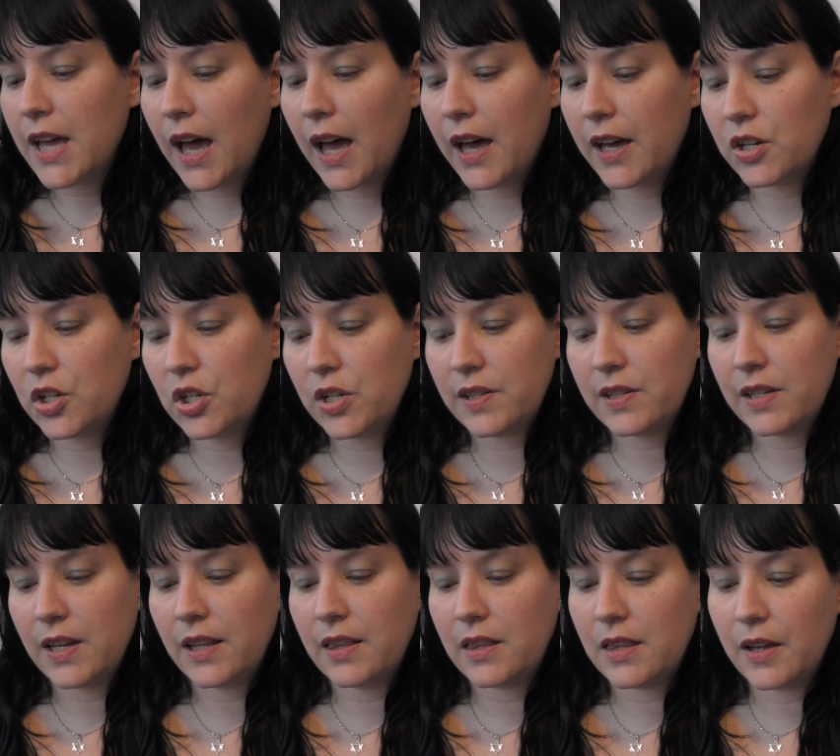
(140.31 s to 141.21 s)
Uh, she
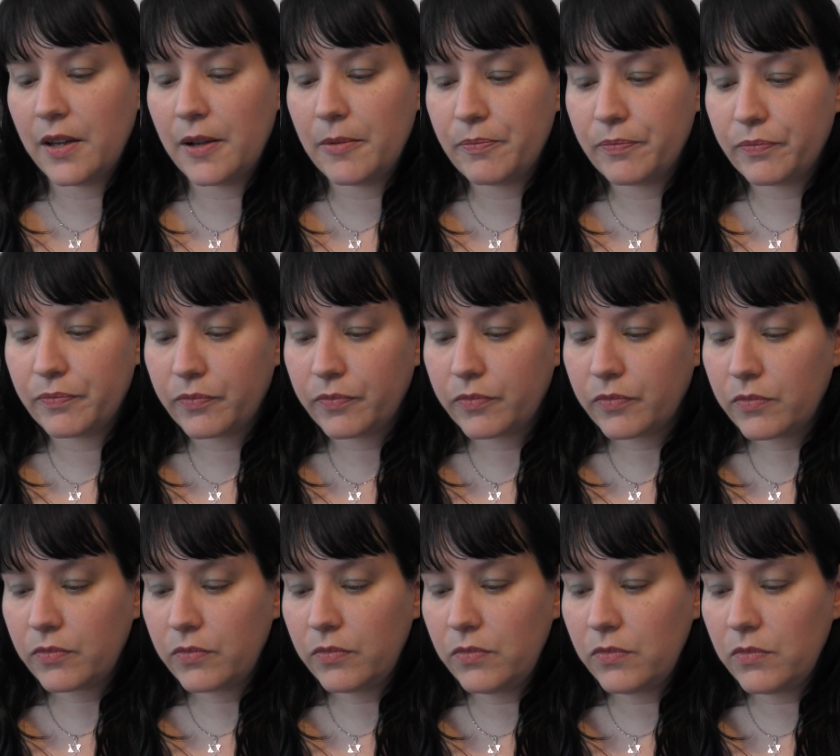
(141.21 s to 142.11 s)
said that
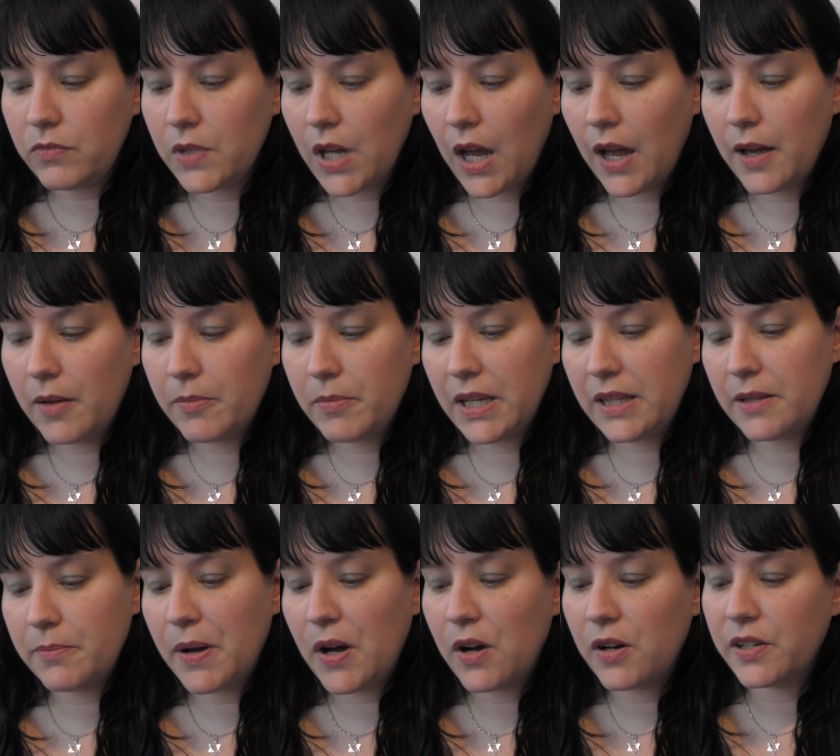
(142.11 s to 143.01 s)
um, in
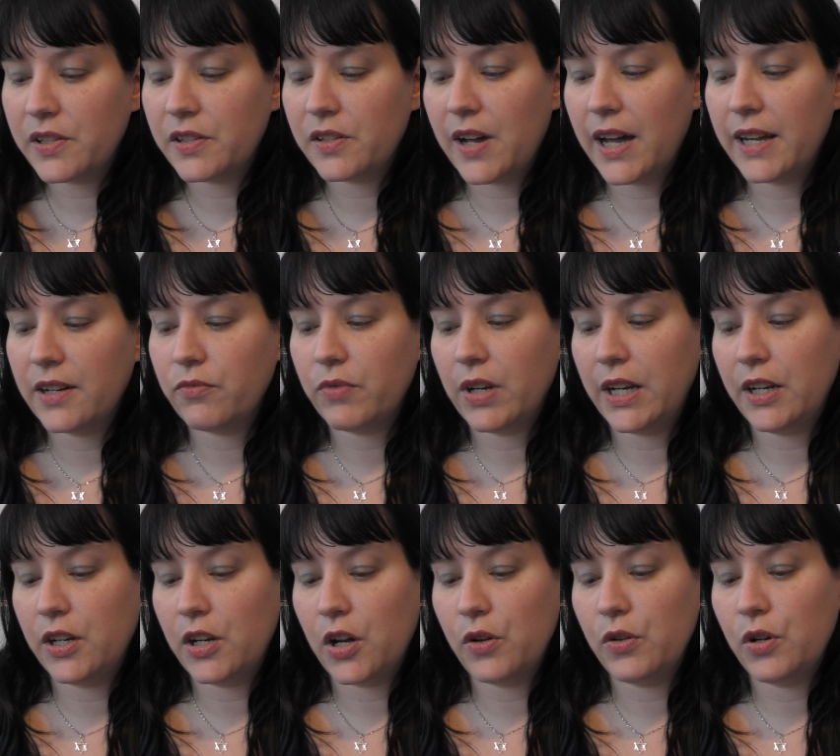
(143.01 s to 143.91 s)
the past, I hadn't really
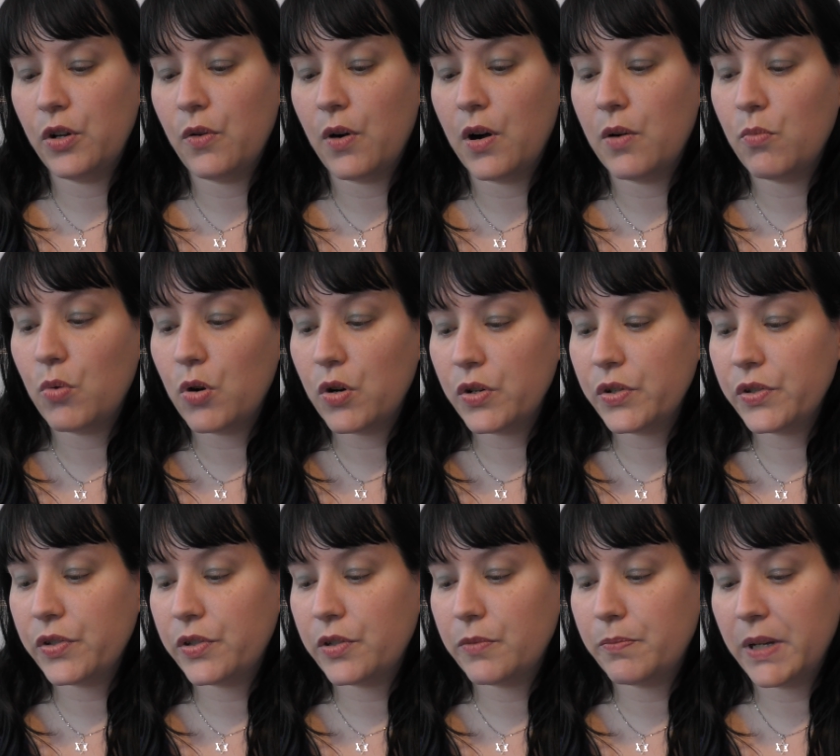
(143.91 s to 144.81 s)
known who I
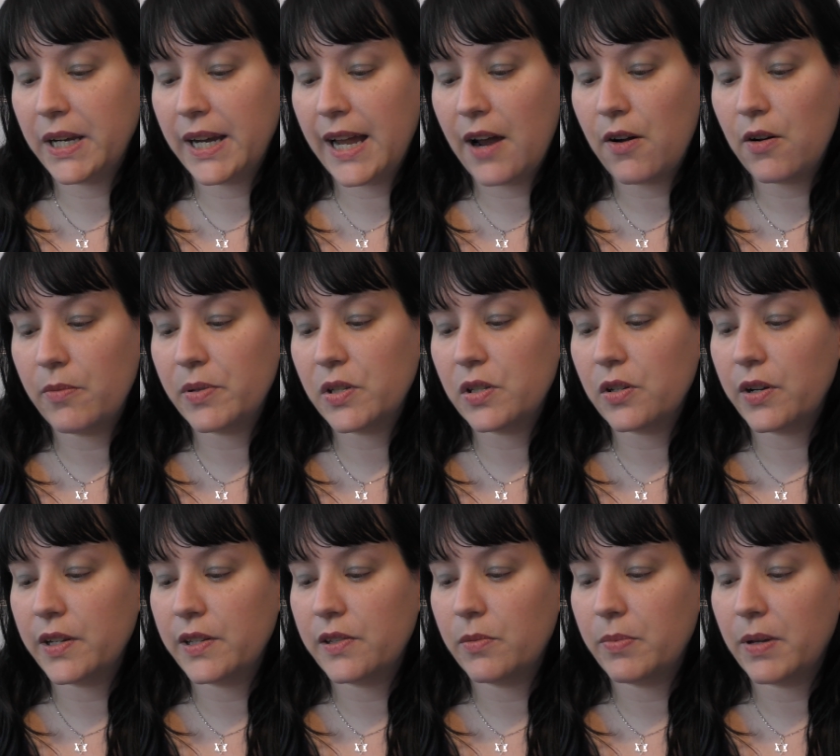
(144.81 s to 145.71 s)
was, but now I'm
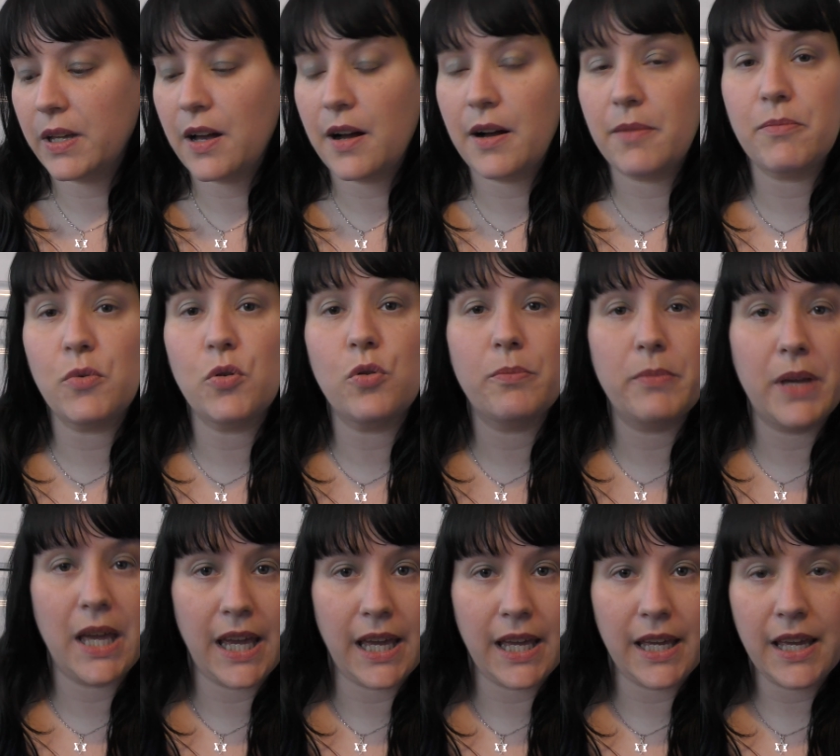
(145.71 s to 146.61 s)
starting to become more
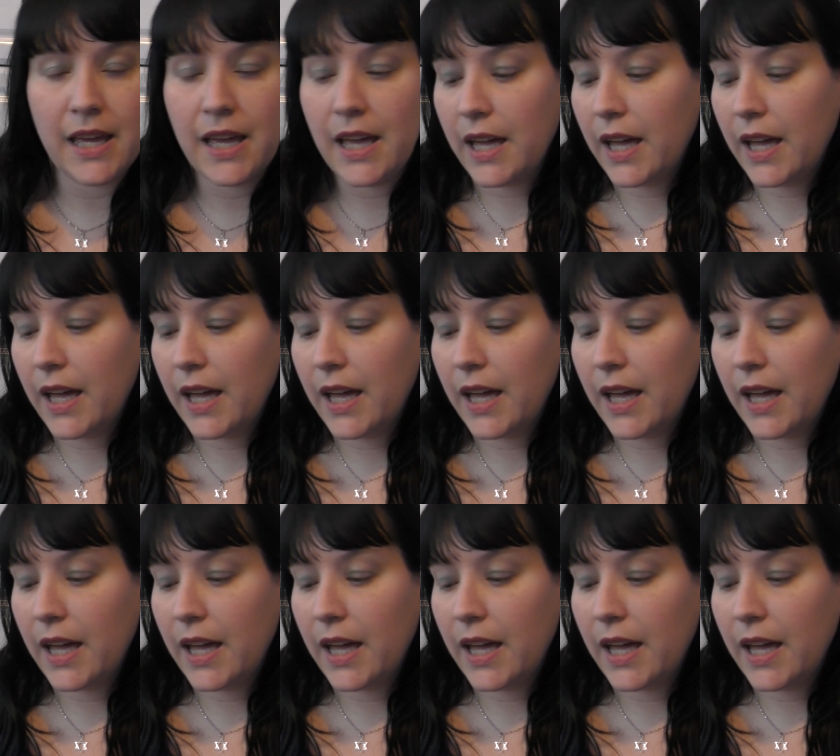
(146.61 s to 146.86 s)
me